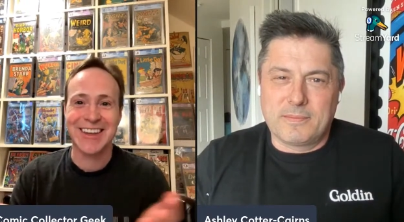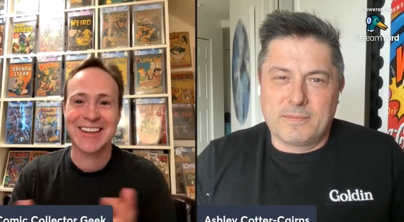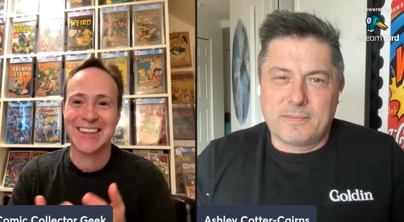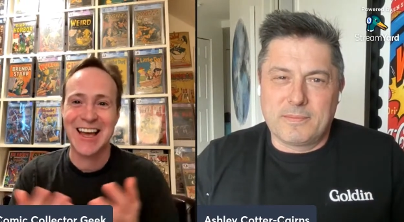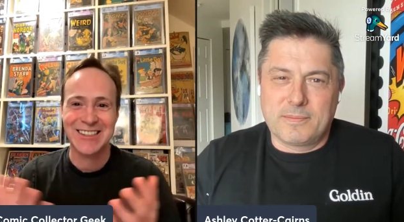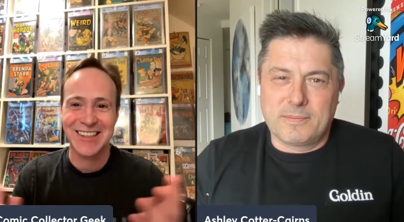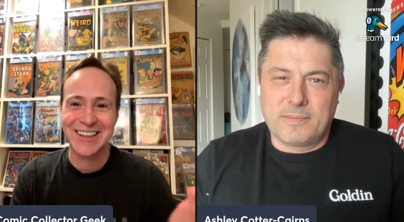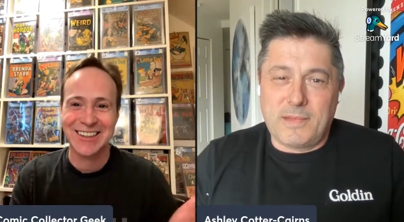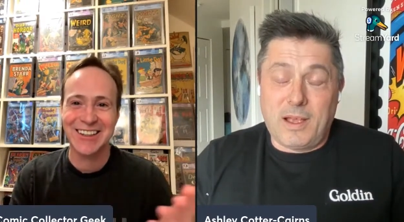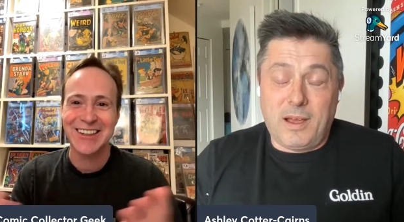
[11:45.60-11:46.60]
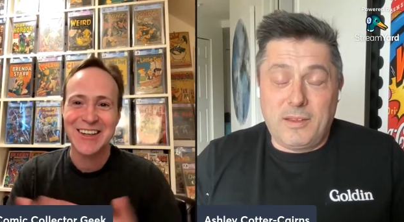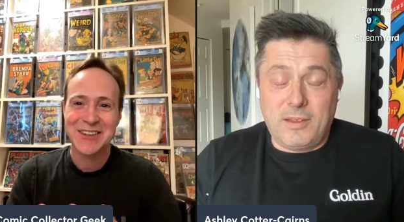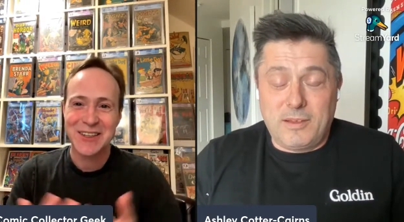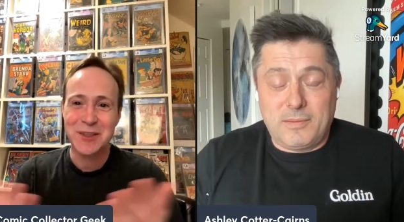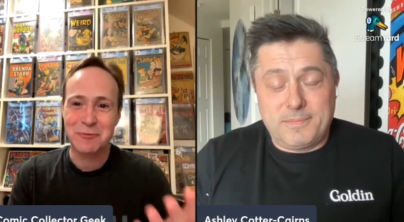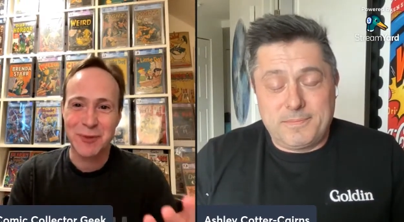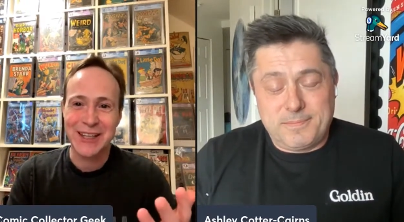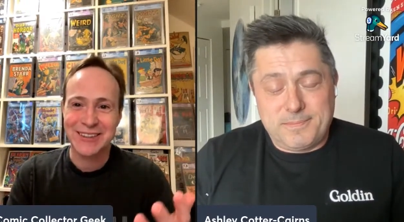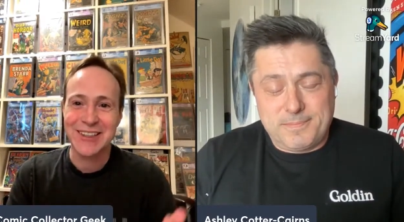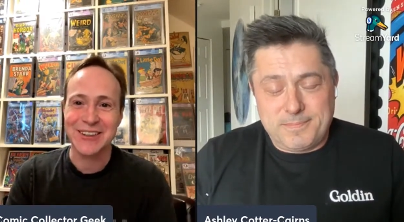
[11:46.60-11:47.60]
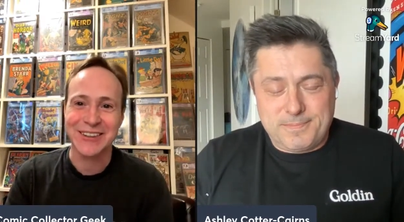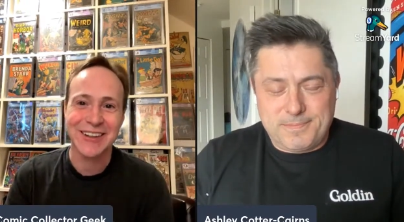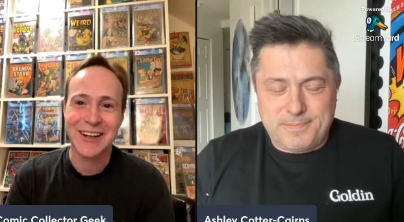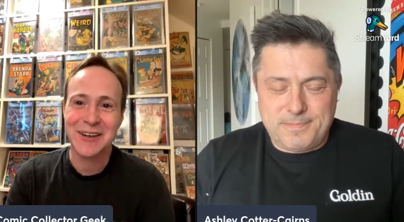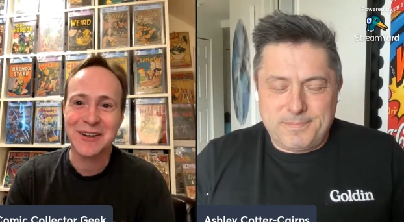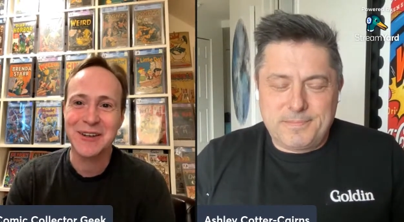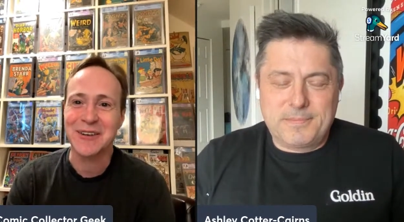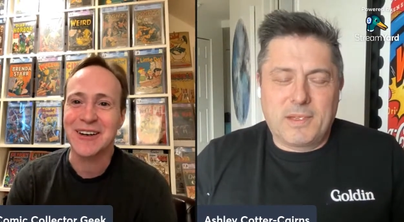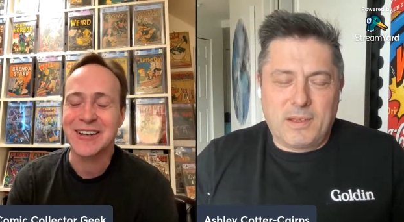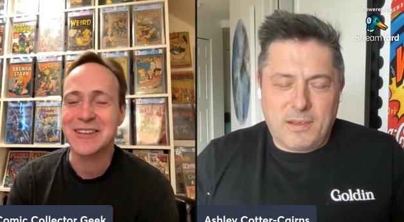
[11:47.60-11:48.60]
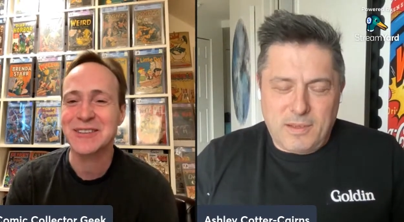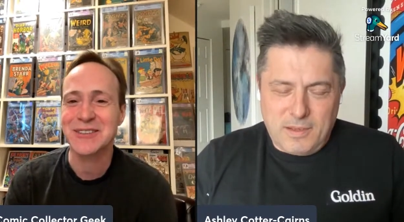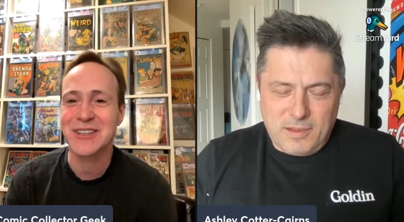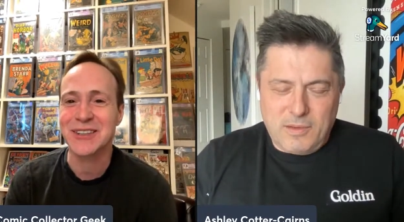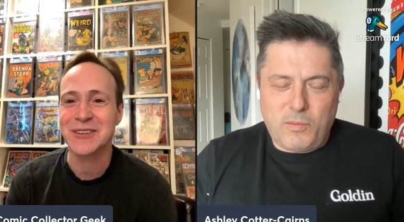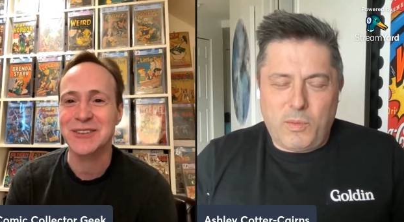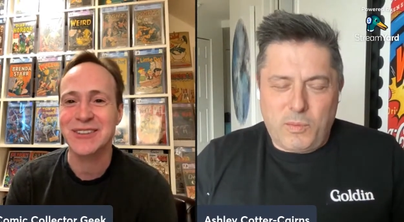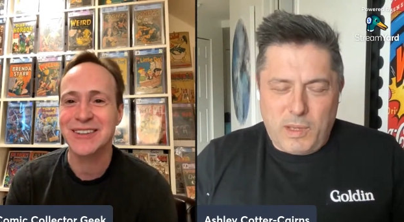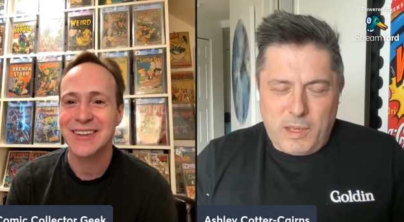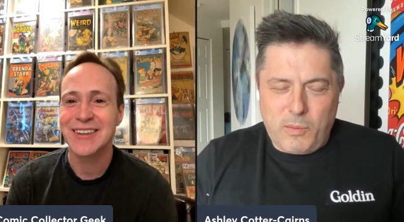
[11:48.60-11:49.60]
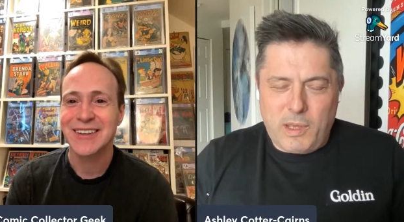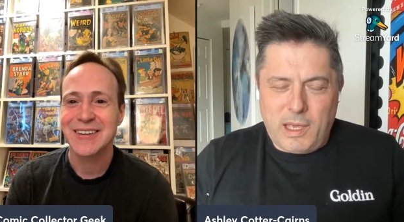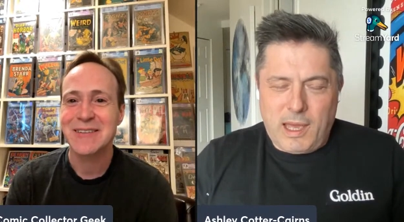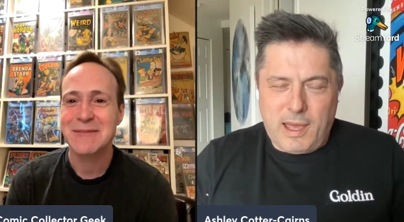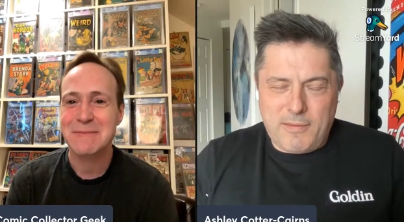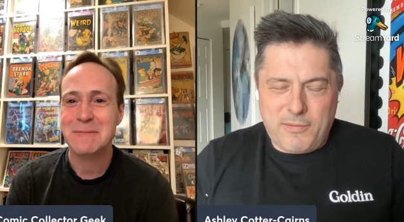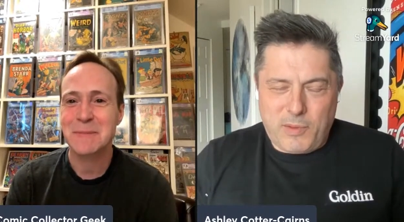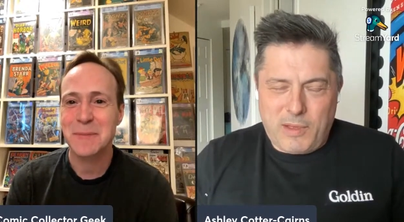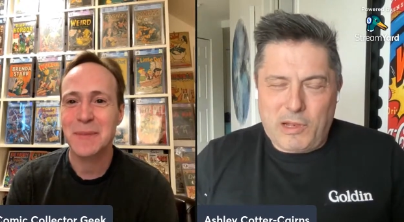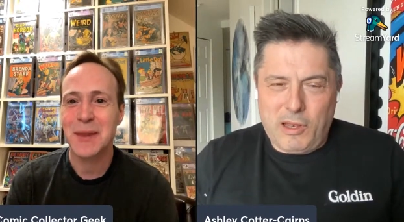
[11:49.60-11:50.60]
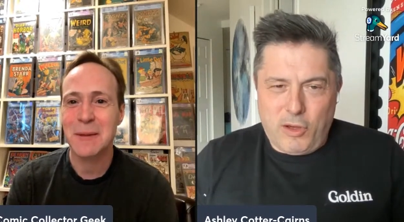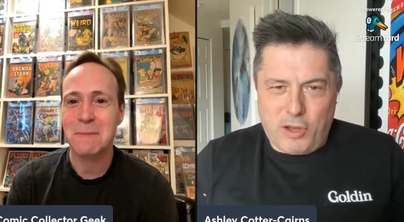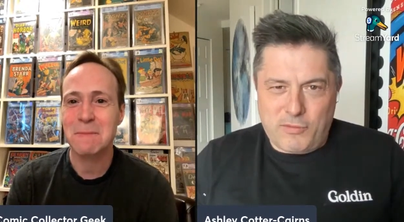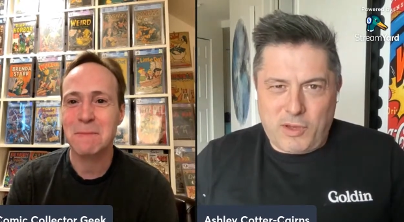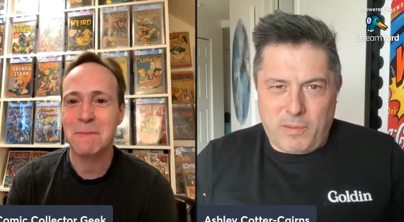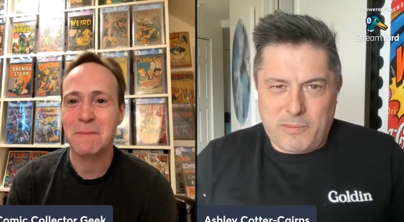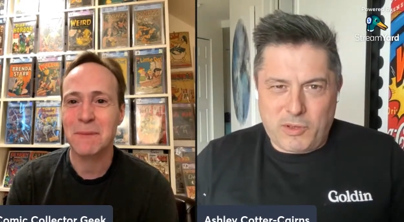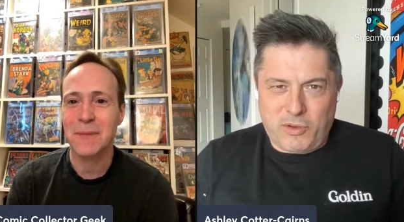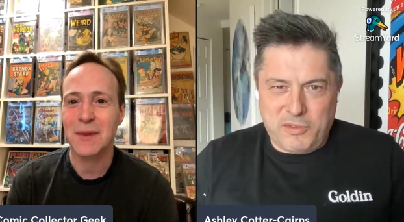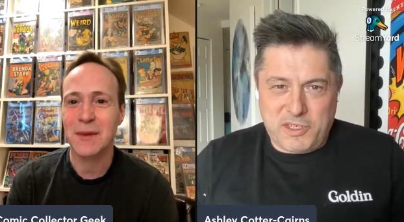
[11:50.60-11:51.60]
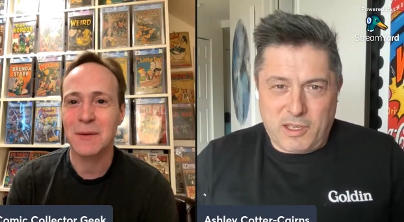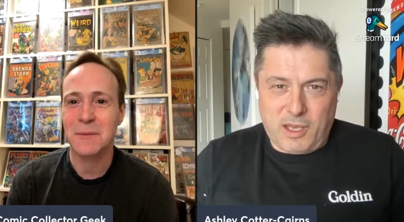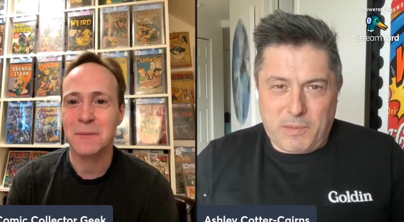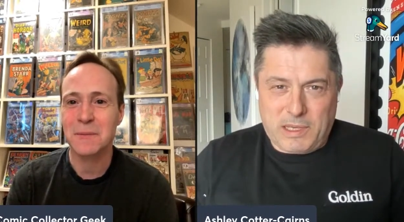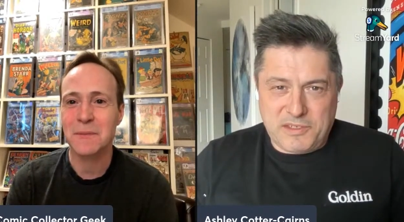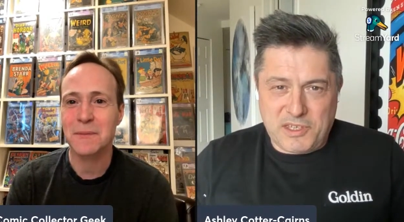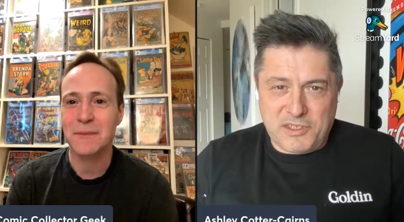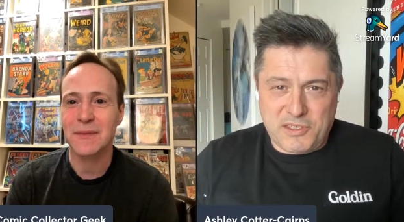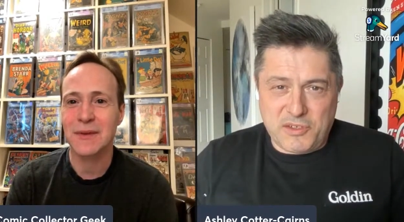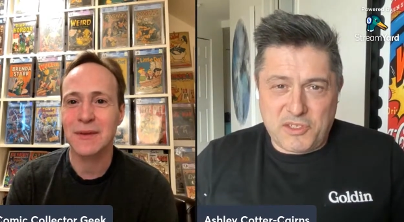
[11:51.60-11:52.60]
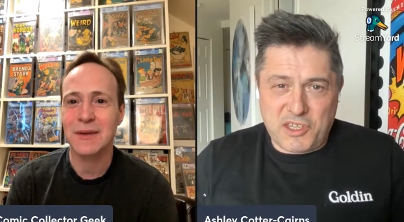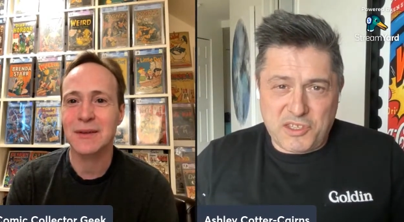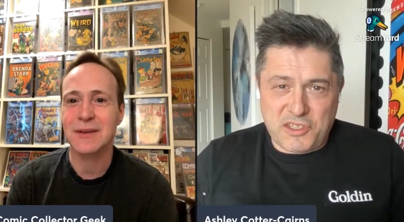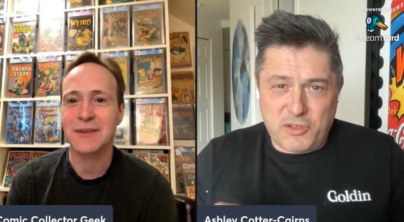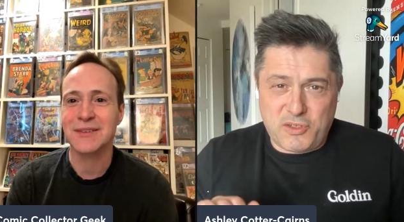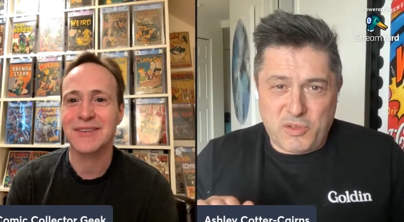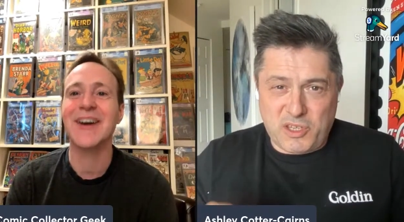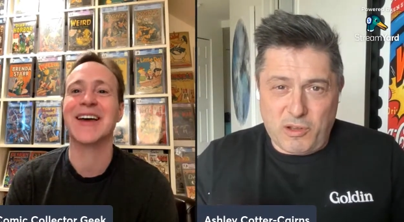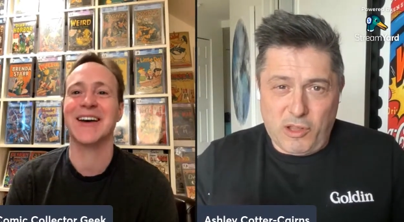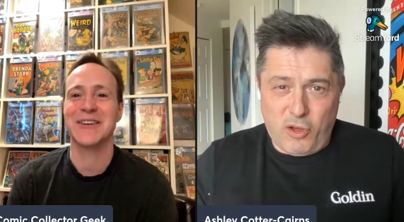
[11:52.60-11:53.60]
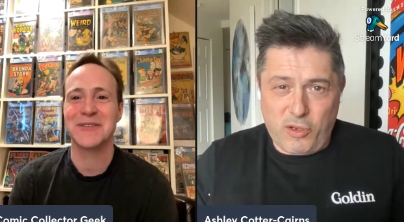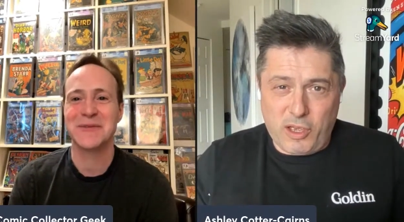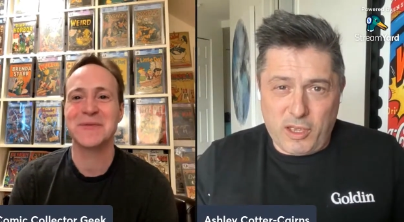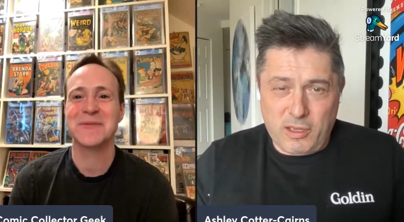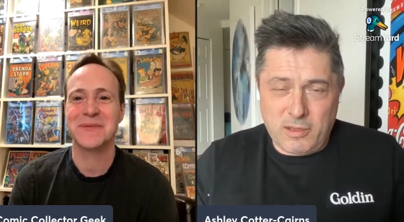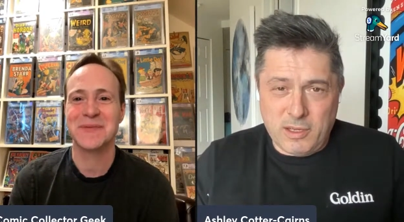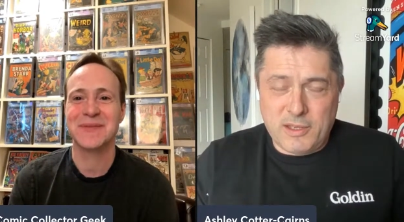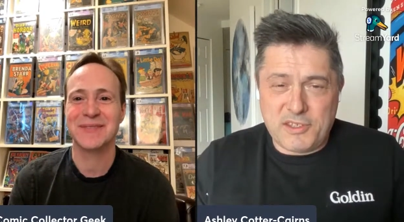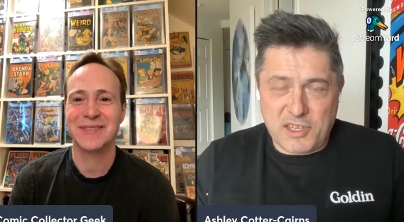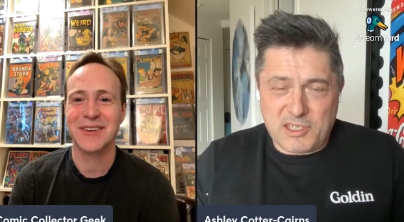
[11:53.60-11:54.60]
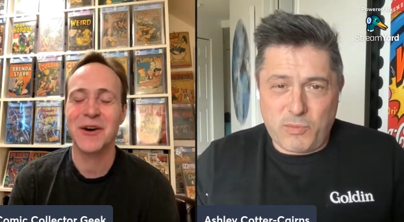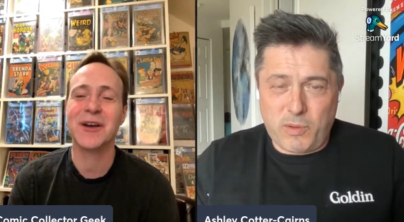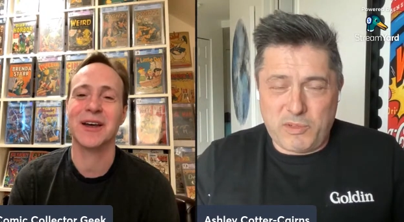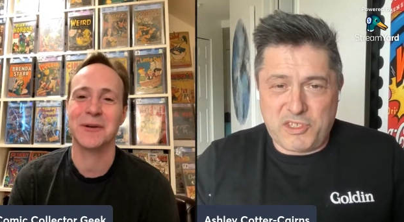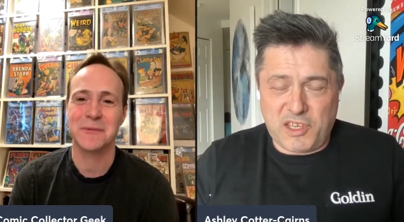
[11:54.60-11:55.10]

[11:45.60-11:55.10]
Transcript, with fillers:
Speaker 1: like that's like that's a big deal i don't know i just thought that was
Speaker 2: we we have we have a lot of comic book content coming in season two season two is also okay. longer season okay. one was